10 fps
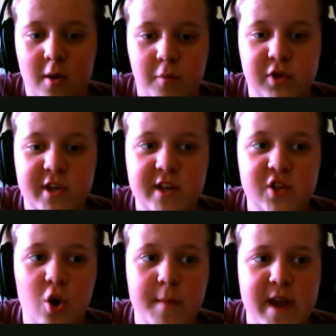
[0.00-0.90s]

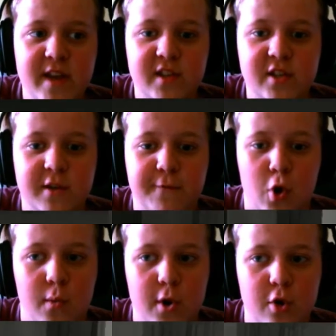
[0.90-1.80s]
Please, no mazes in
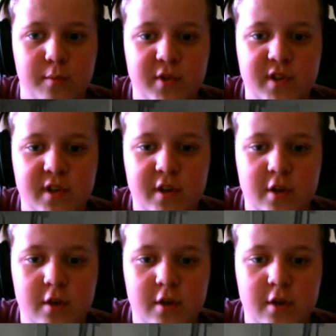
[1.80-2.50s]
four rooms.